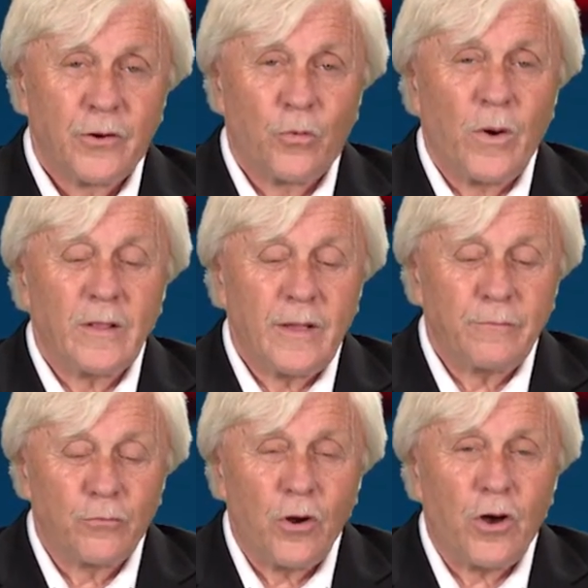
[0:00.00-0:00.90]
Or while
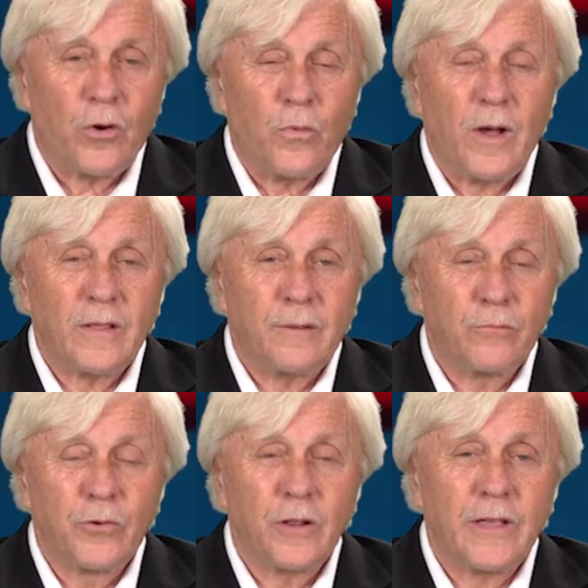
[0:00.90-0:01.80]
I'm raw, while
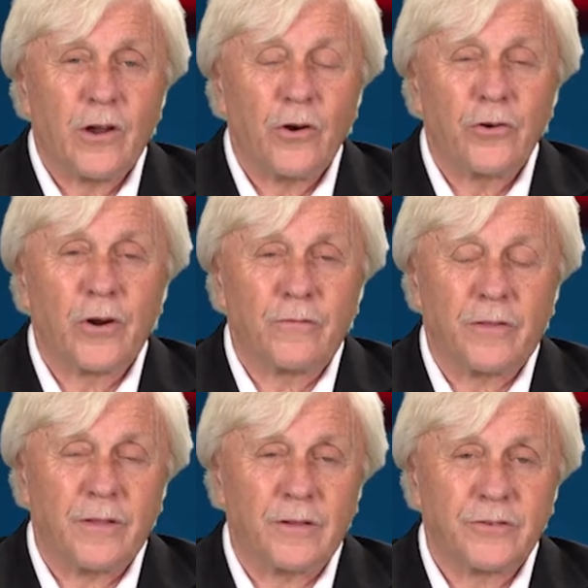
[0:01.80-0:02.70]
I'm really hurt
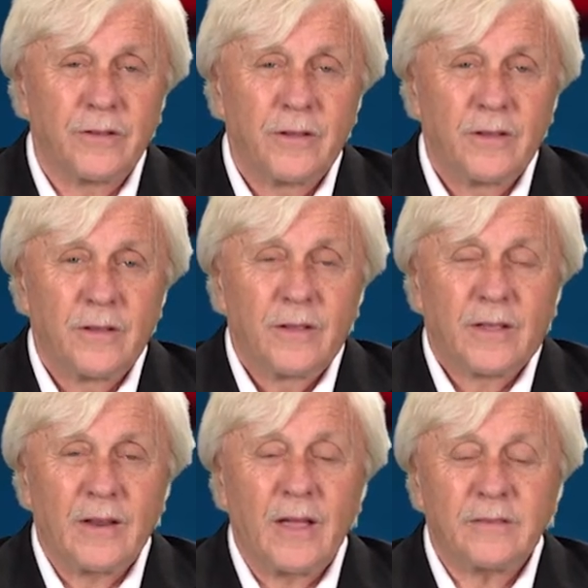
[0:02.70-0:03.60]
over this,
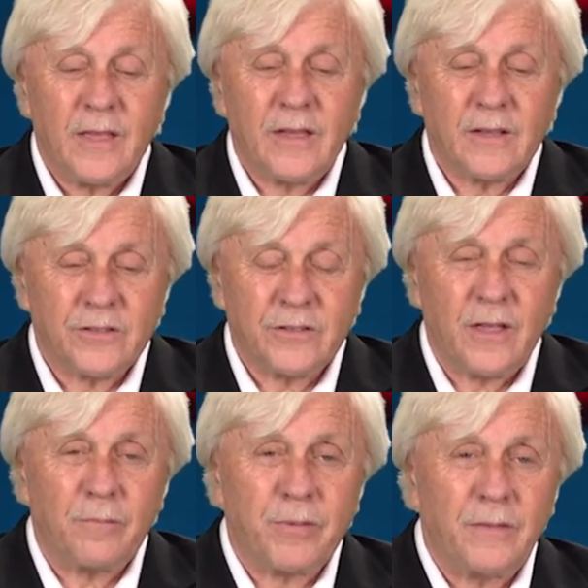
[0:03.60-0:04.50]
can I take a
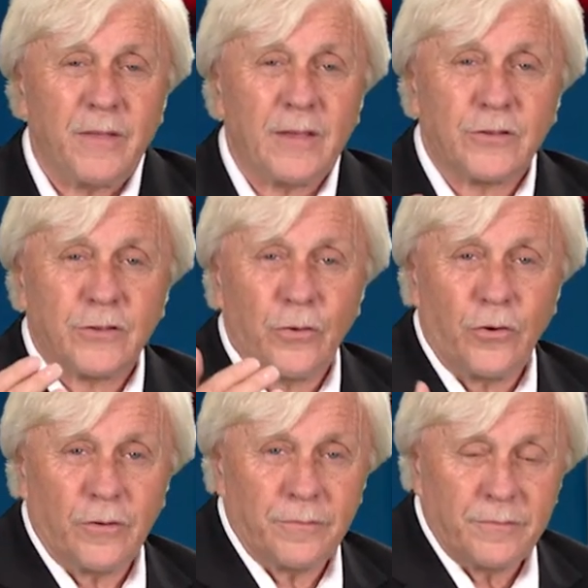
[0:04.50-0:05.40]
step in that
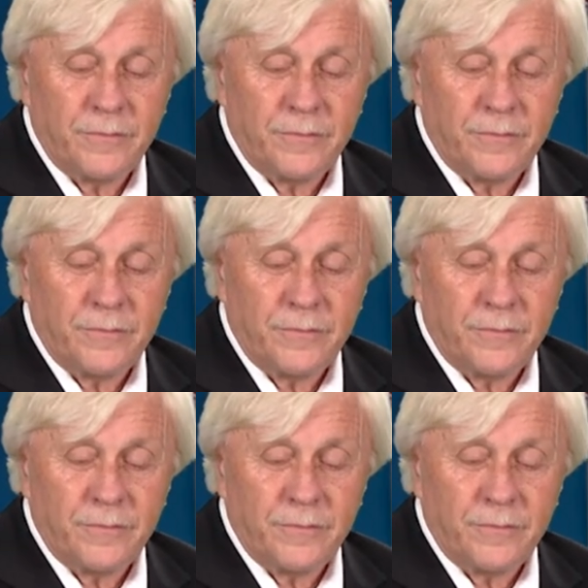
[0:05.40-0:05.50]
storm?